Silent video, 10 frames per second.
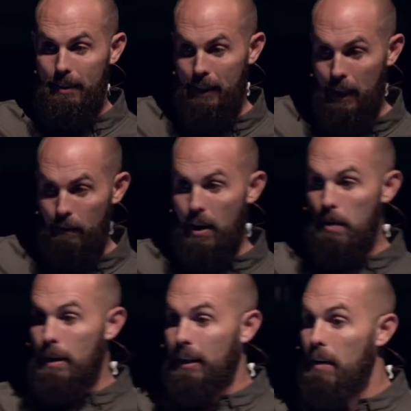give God
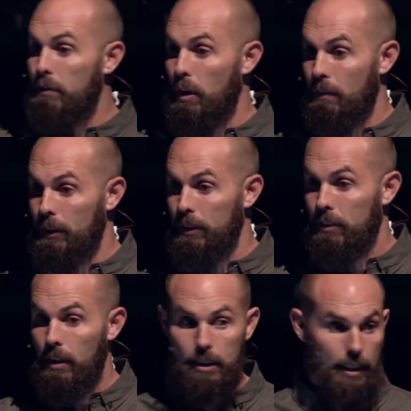my leftovers.
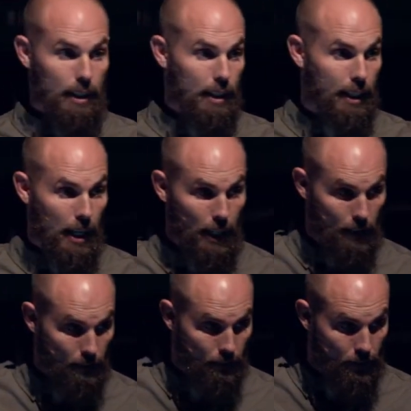It's
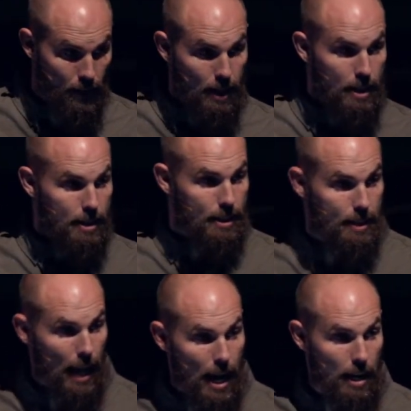give,
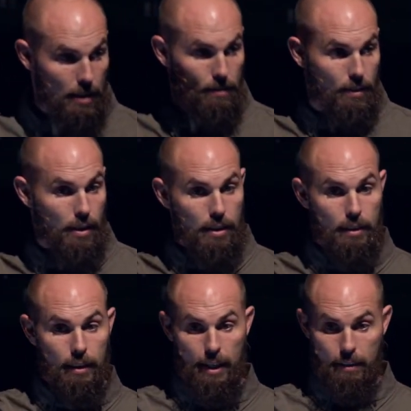save,
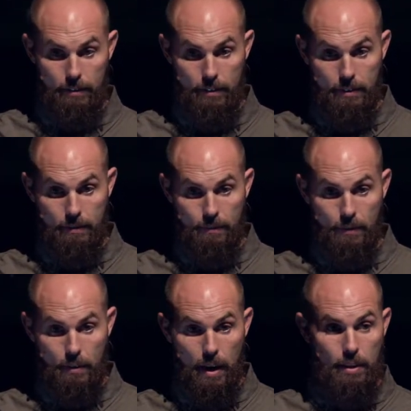live.
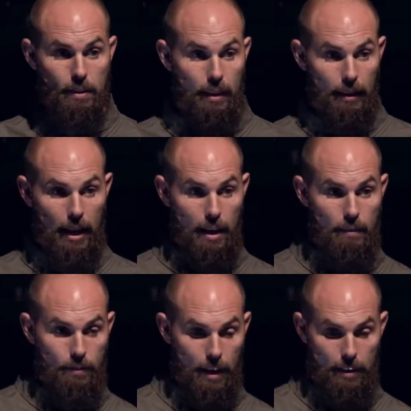Rather than
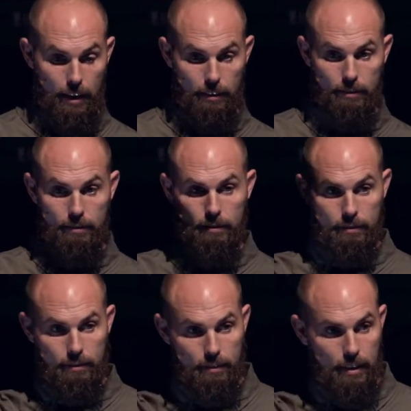live and then
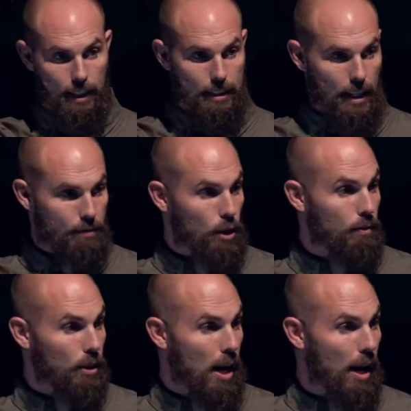let's
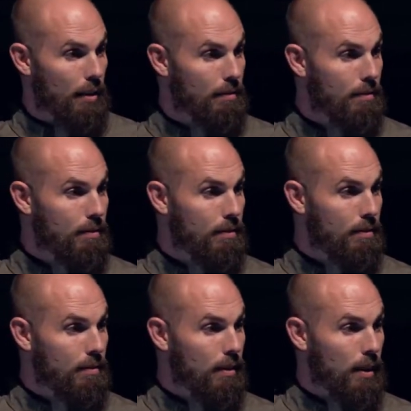leftover God,
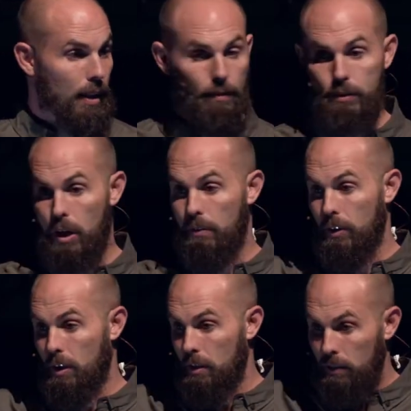
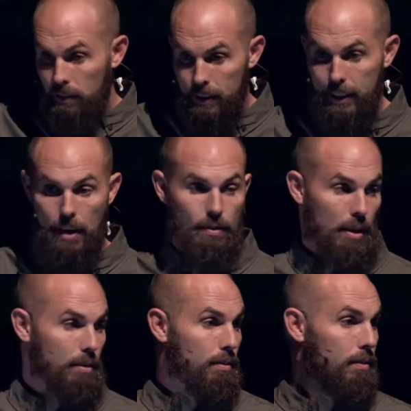leftover saving.